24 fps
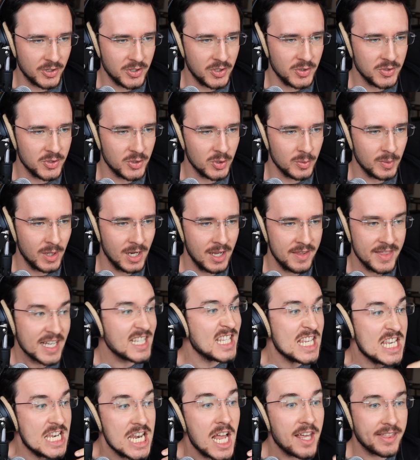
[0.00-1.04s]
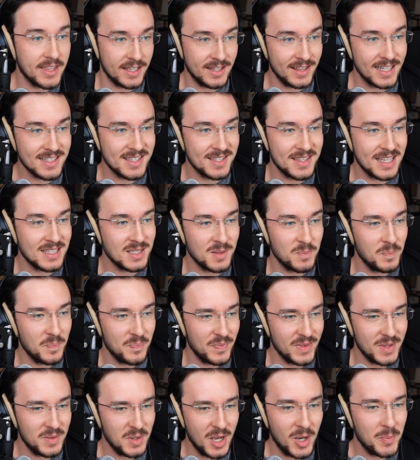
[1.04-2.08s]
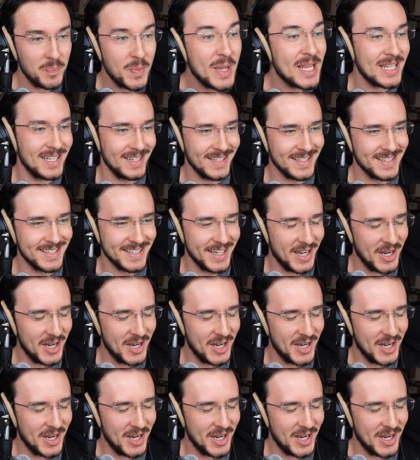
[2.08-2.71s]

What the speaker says: on YouTube, that's nothing. That's a pittance.